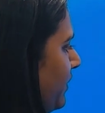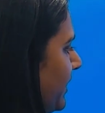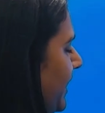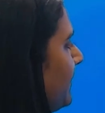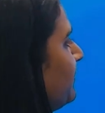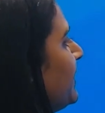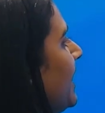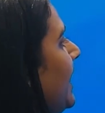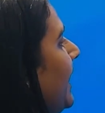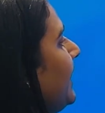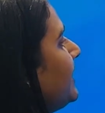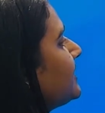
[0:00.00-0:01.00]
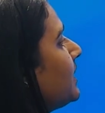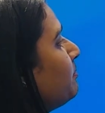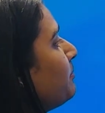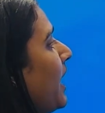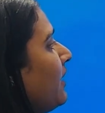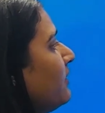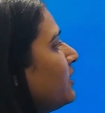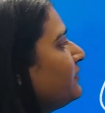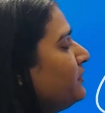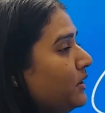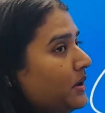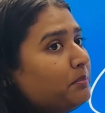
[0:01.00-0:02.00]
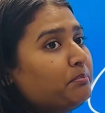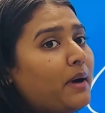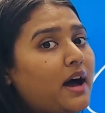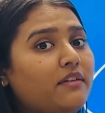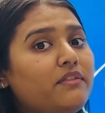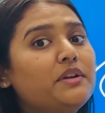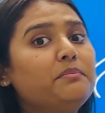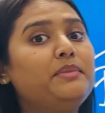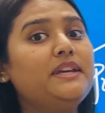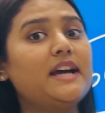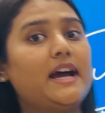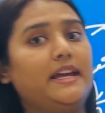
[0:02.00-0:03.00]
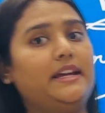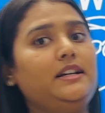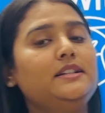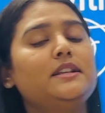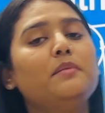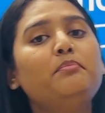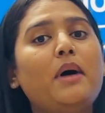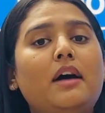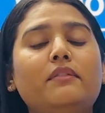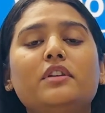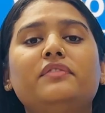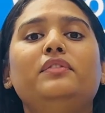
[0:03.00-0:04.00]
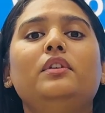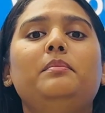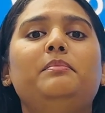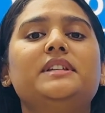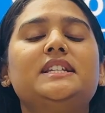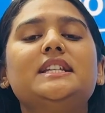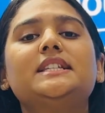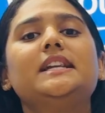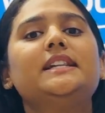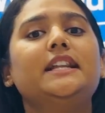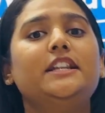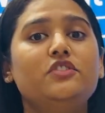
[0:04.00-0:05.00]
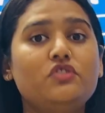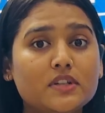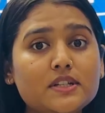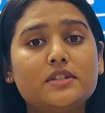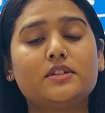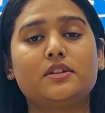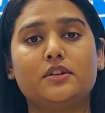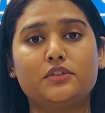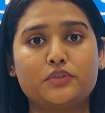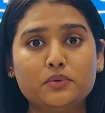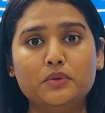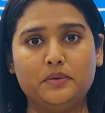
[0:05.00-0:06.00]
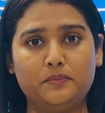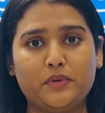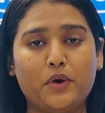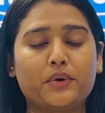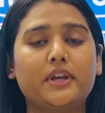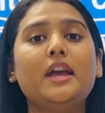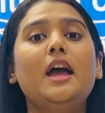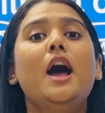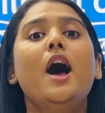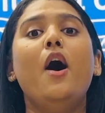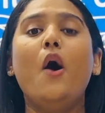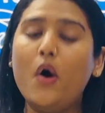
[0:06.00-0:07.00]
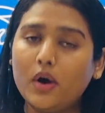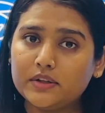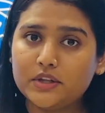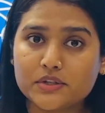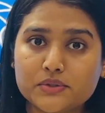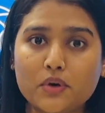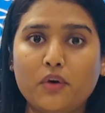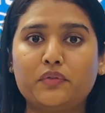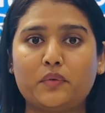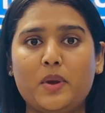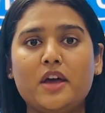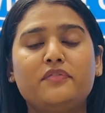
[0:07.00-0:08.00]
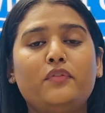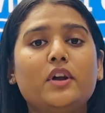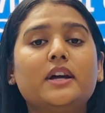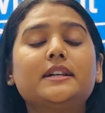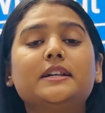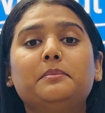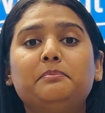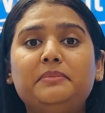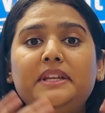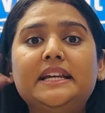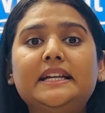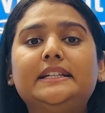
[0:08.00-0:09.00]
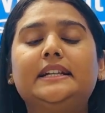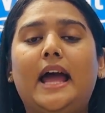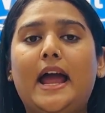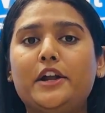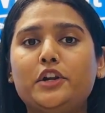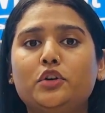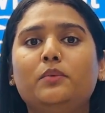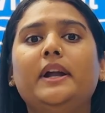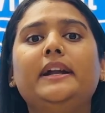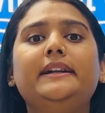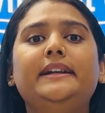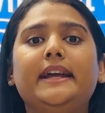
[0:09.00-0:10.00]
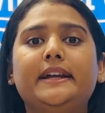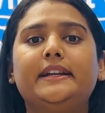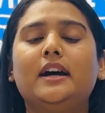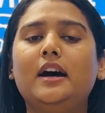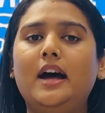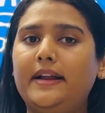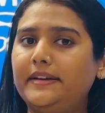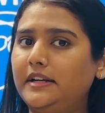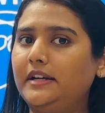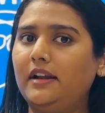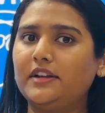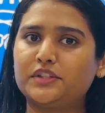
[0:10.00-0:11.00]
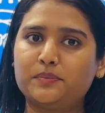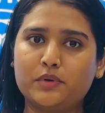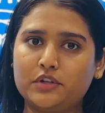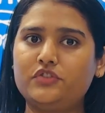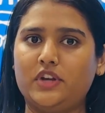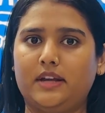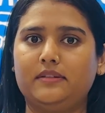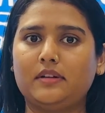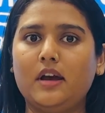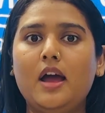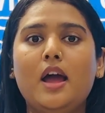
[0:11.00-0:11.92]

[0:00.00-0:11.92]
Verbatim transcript: Okay. It is a powerful Power BI. It is a powerful business intelligence tool. Okay or the software for a complete end-to-end data analytics project.